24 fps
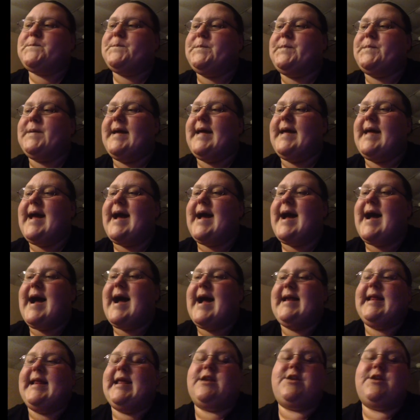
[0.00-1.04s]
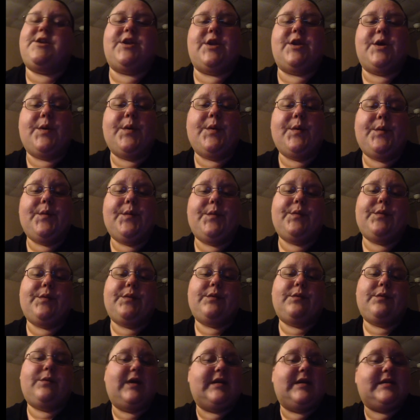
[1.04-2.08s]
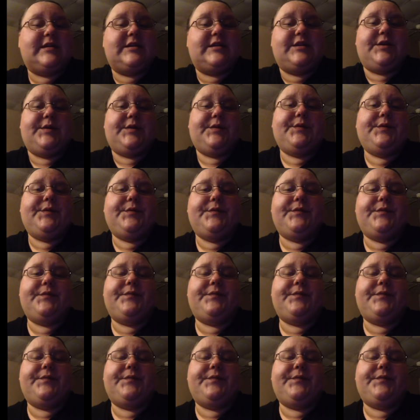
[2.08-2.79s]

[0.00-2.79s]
but I didn't know what to do.